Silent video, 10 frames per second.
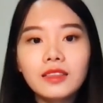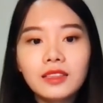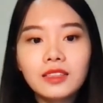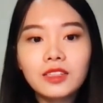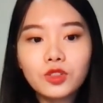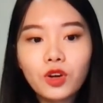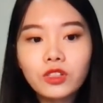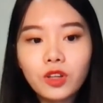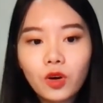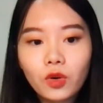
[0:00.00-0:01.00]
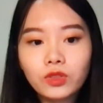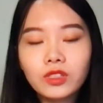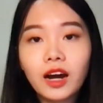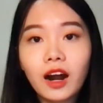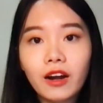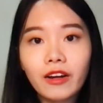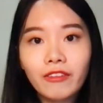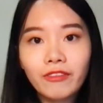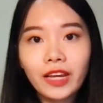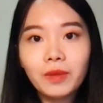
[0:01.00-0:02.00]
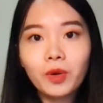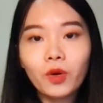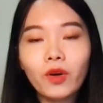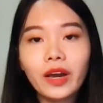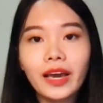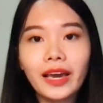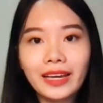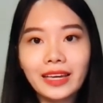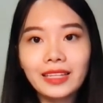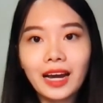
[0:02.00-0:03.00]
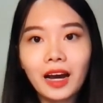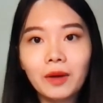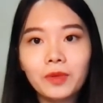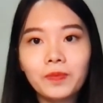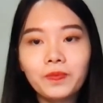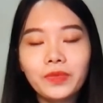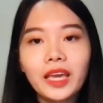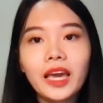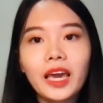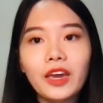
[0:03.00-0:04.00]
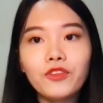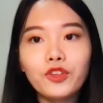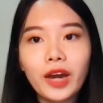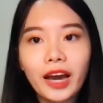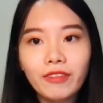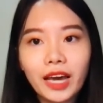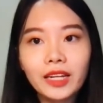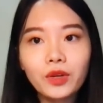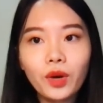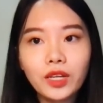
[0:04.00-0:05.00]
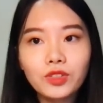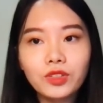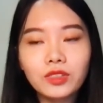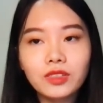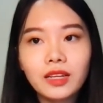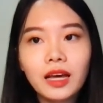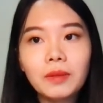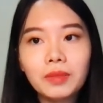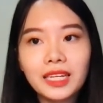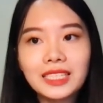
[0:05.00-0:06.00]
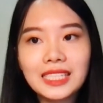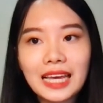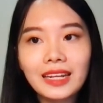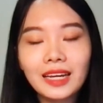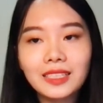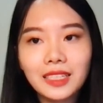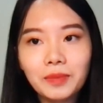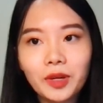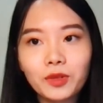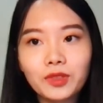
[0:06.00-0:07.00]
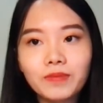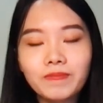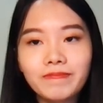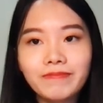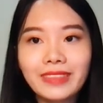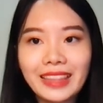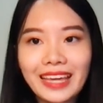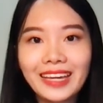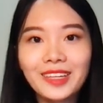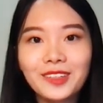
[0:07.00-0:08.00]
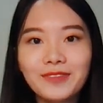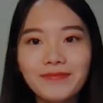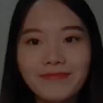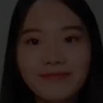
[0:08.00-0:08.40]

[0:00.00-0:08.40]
The source codes are available in GitHub. If you have any questions, please send us emails. Thank you.